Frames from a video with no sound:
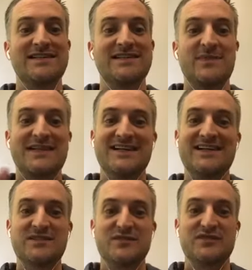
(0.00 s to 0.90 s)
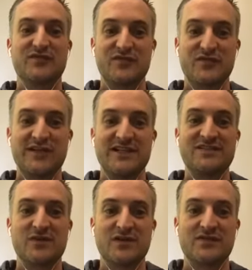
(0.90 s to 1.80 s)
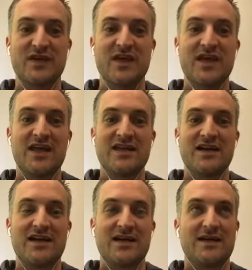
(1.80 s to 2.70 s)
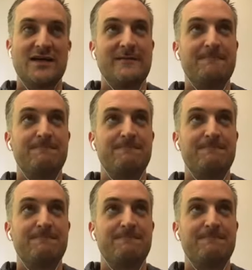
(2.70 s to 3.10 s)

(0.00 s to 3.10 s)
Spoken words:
is because it was a free uh,